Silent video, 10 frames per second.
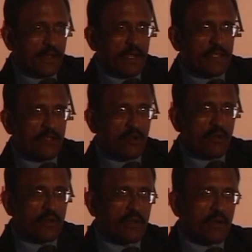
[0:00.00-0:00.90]
guarding
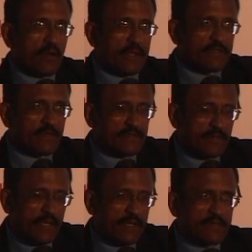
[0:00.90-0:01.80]
your
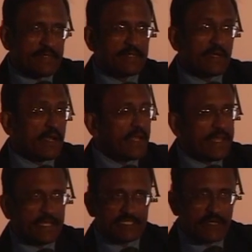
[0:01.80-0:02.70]
organization against internal
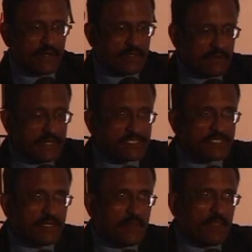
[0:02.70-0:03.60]
and external
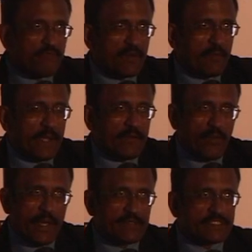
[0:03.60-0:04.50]
threats from
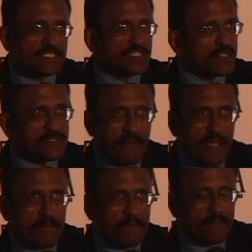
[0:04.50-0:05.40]
viruses or
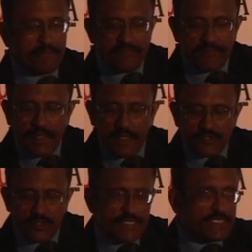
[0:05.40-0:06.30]
spam.
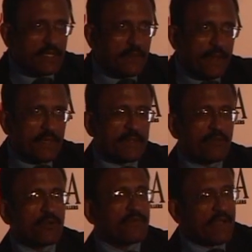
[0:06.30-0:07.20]
So these are the primary
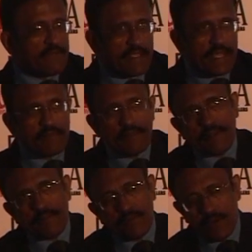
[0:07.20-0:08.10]
motive, and we can
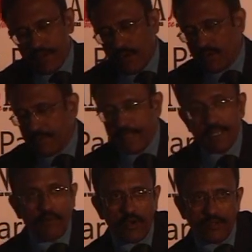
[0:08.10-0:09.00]
build around
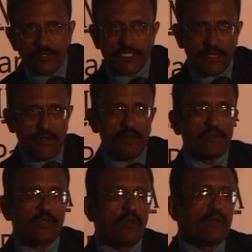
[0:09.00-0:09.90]
many modules
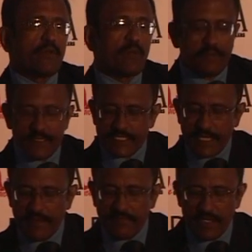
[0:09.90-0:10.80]
around your requirements.
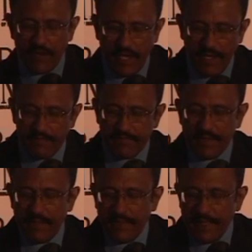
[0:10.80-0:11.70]
And we have